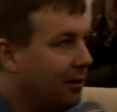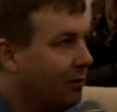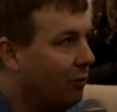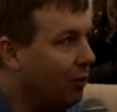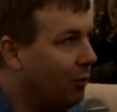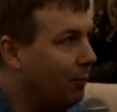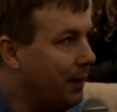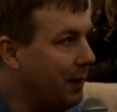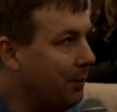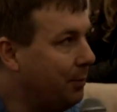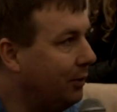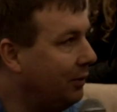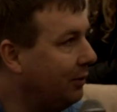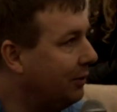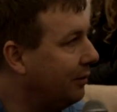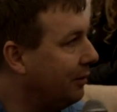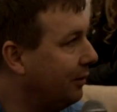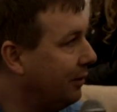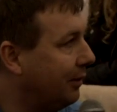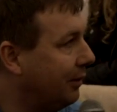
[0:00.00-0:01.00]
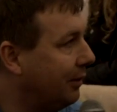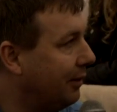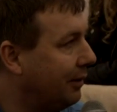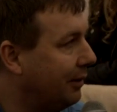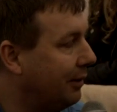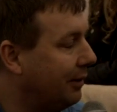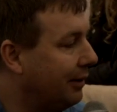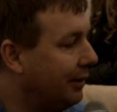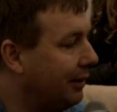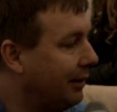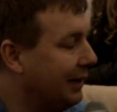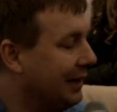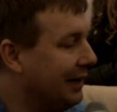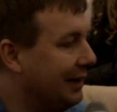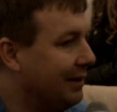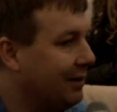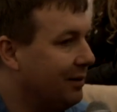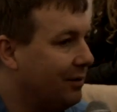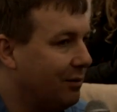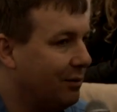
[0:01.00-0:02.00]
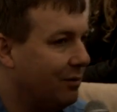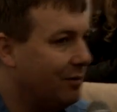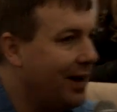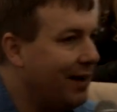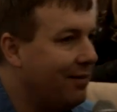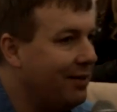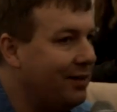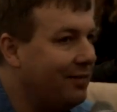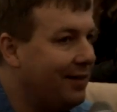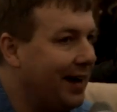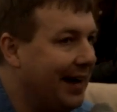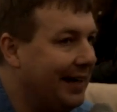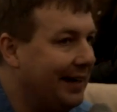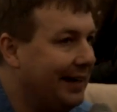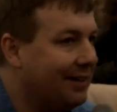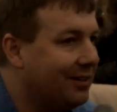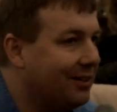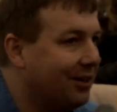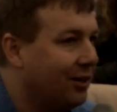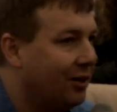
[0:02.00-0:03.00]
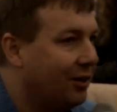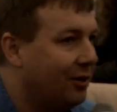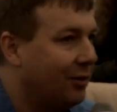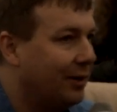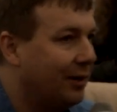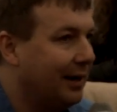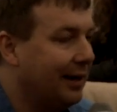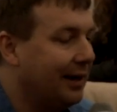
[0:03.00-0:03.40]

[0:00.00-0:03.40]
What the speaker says: What people very rarely do